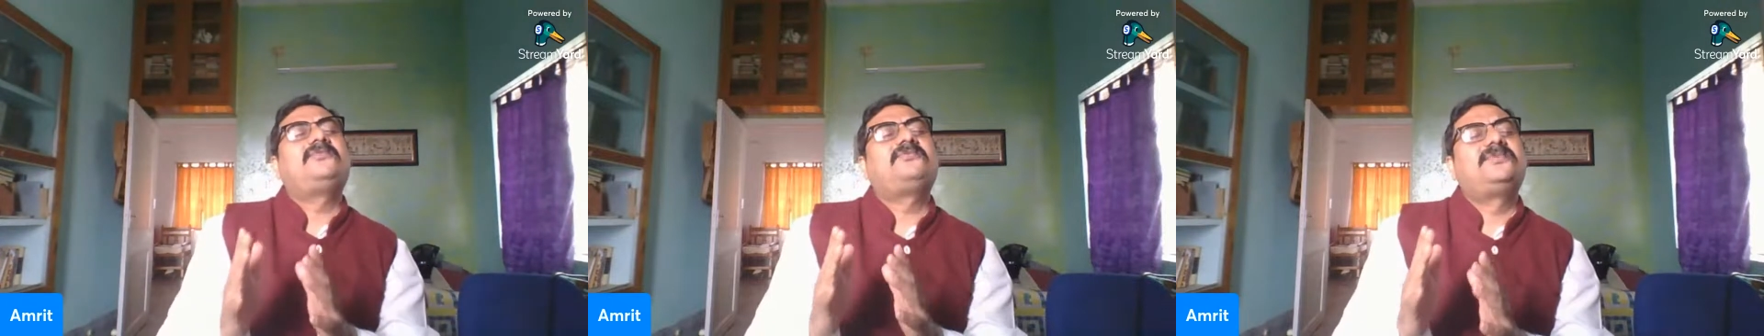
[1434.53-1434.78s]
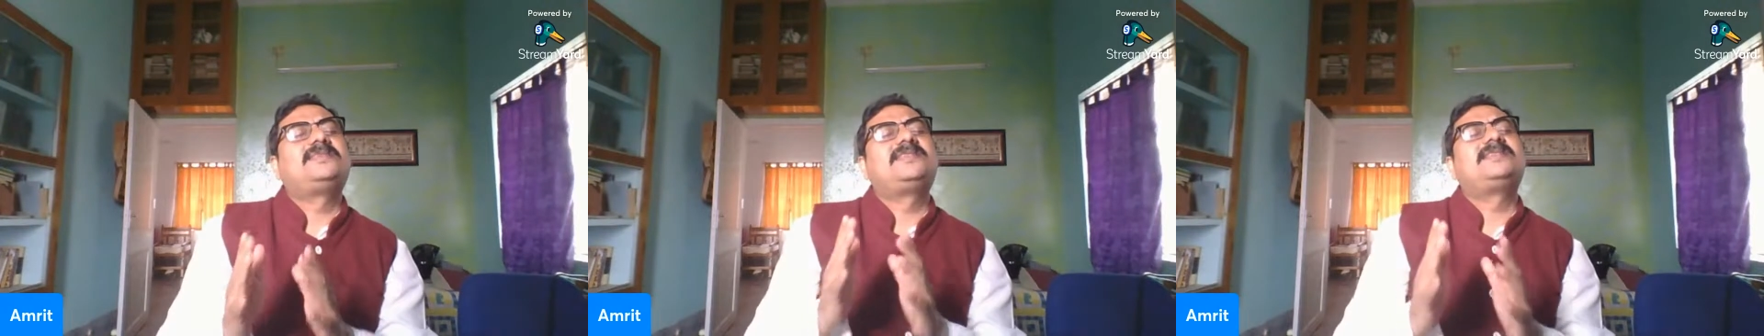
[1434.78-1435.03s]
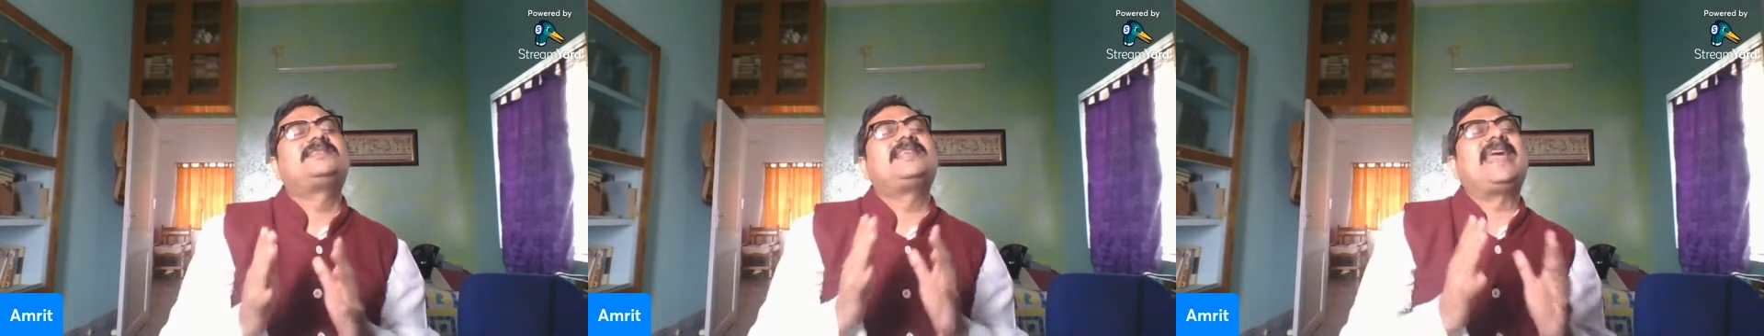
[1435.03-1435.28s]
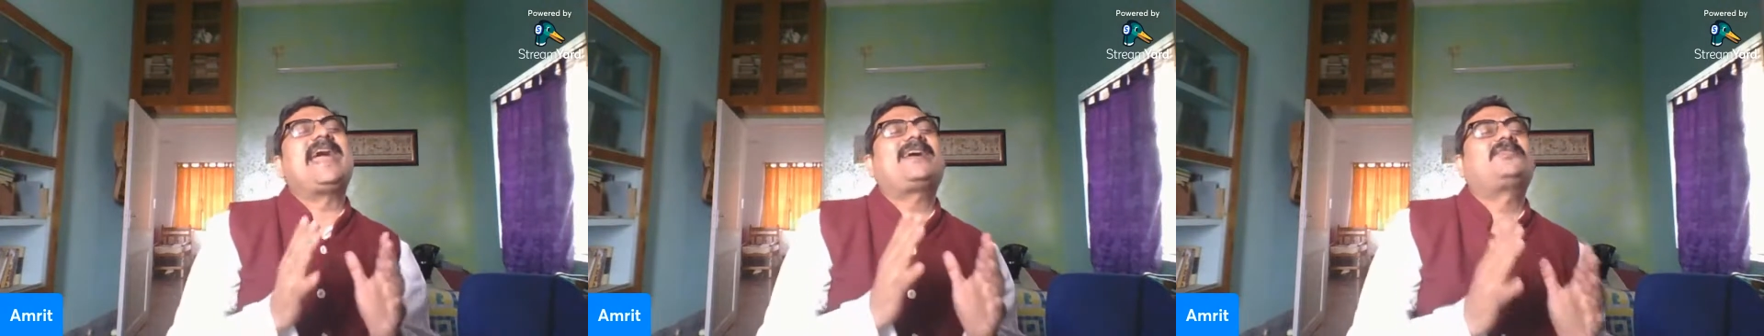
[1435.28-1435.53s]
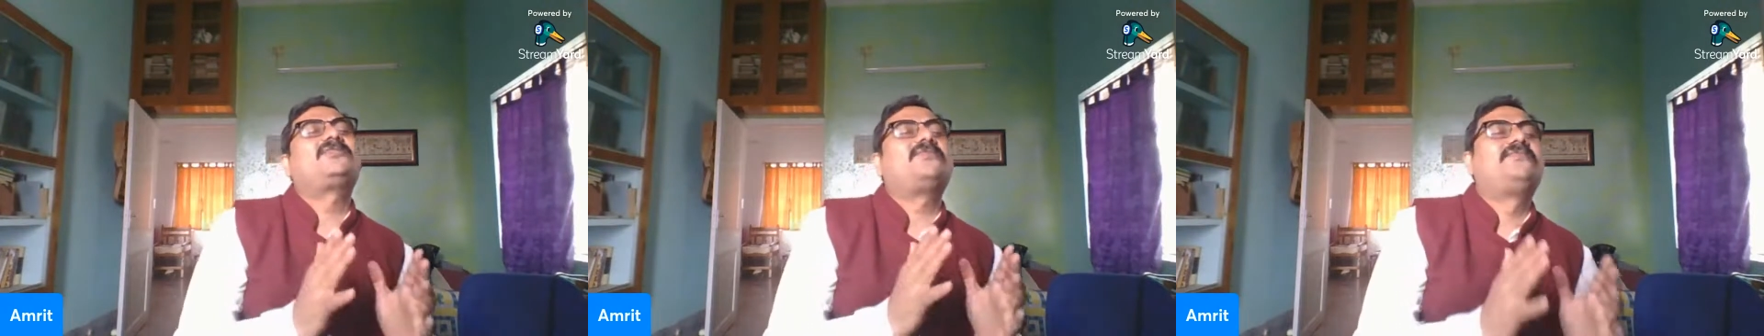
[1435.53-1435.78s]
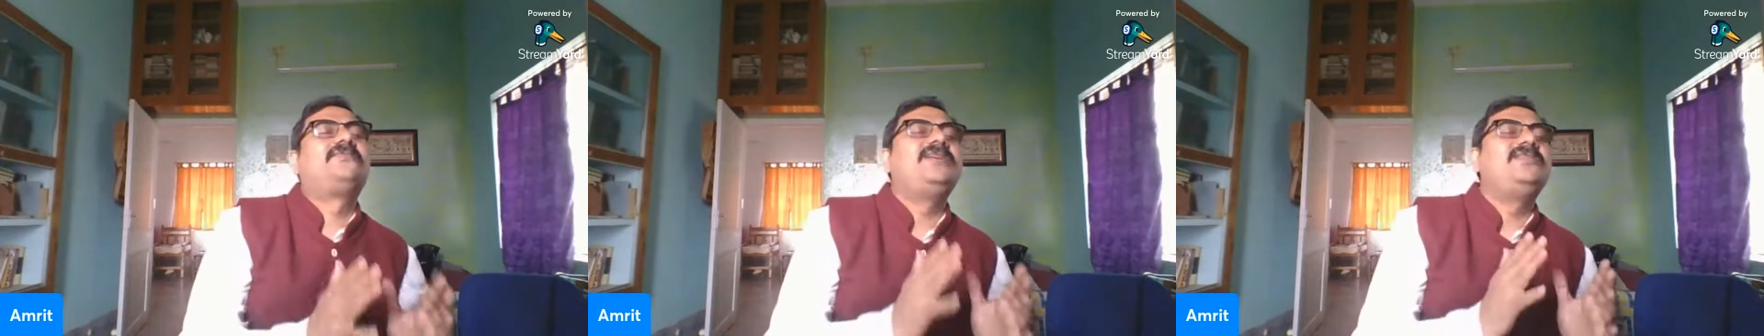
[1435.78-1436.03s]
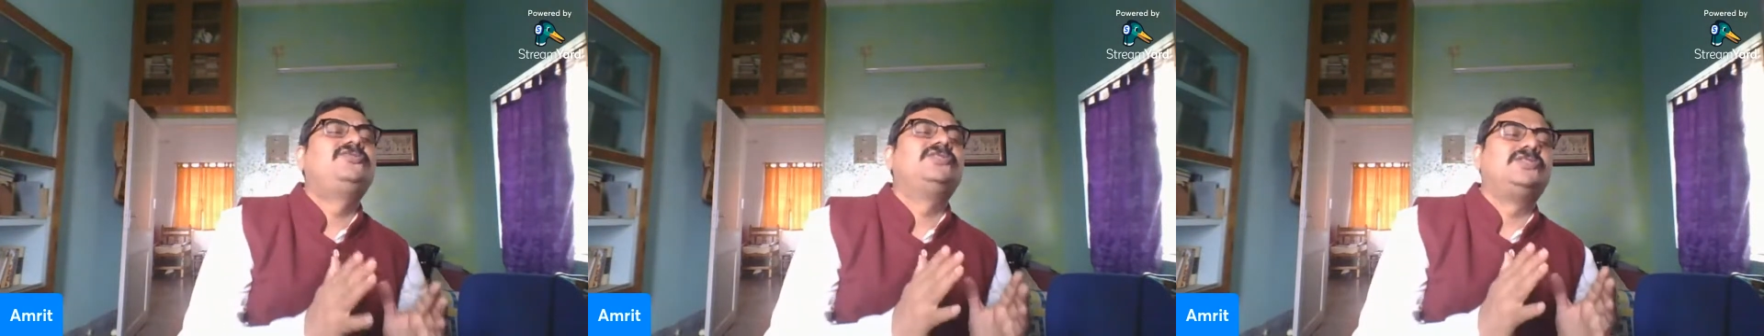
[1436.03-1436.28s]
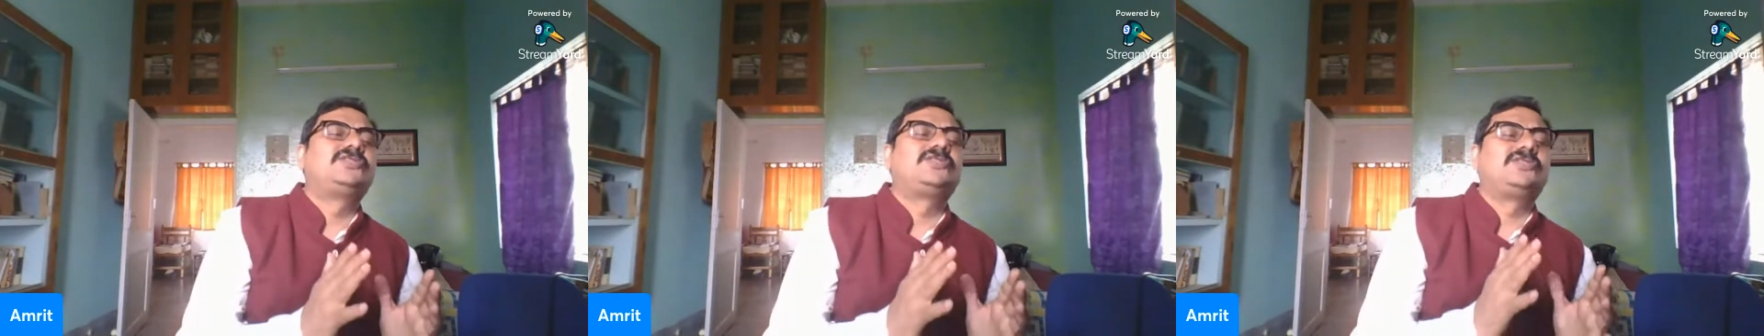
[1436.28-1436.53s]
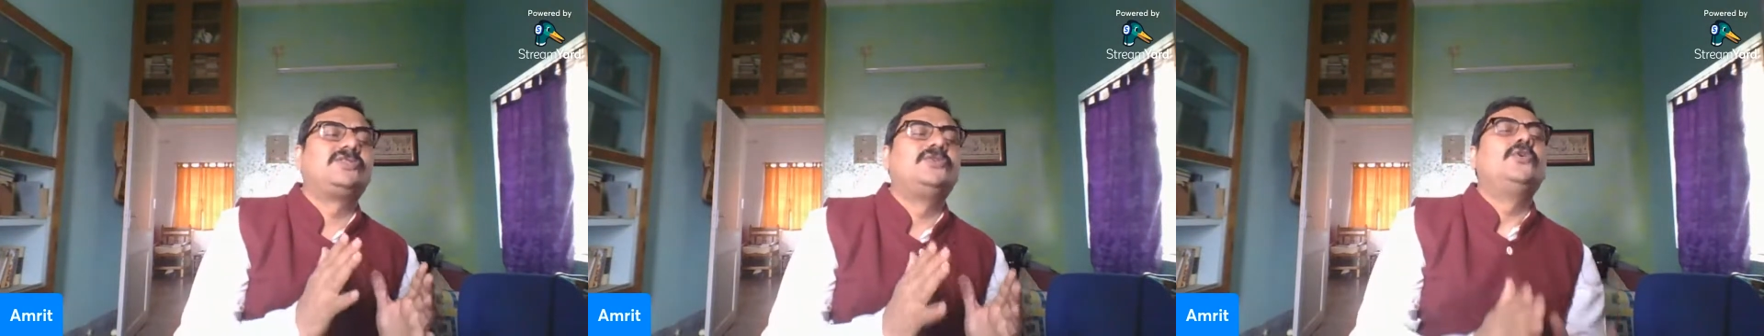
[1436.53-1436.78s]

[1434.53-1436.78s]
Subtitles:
this is an act of vengeance?